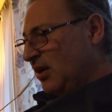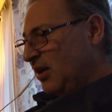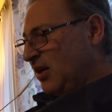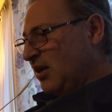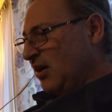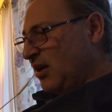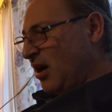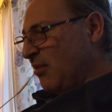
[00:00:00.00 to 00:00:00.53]

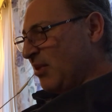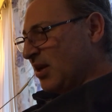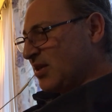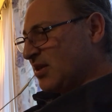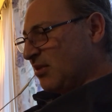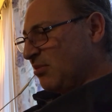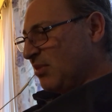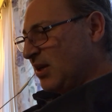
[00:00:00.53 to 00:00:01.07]

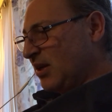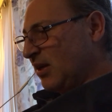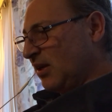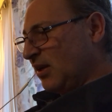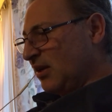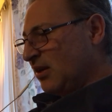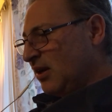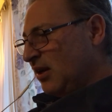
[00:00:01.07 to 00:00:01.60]
Economics,
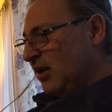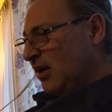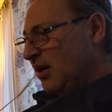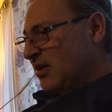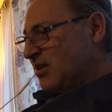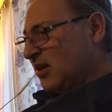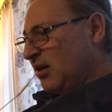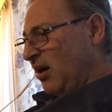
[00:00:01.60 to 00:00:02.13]
admittedly,
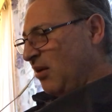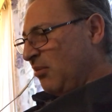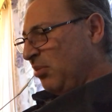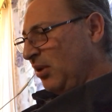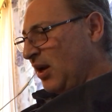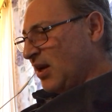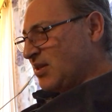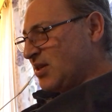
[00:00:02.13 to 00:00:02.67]
is a
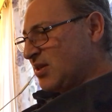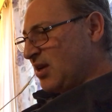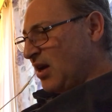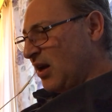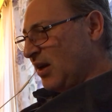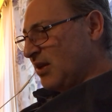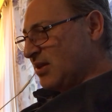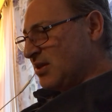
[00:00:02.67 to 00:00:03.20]
complex
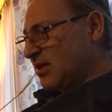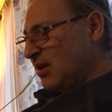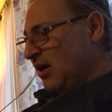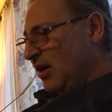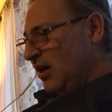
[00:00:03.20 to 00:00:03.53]
science,